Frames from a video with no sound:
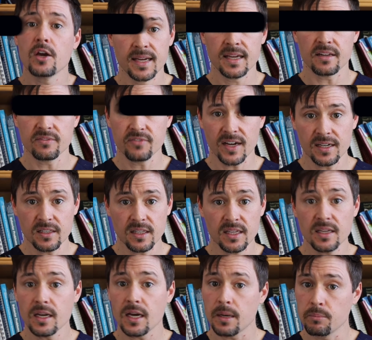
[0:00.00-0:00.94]
And
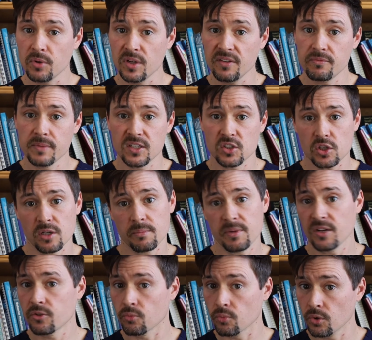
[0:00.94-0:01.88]
finally, a brief mention
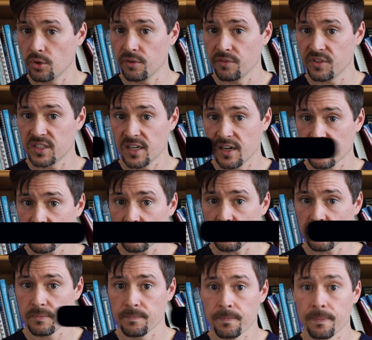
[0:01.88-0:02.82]
about the role of the doctor.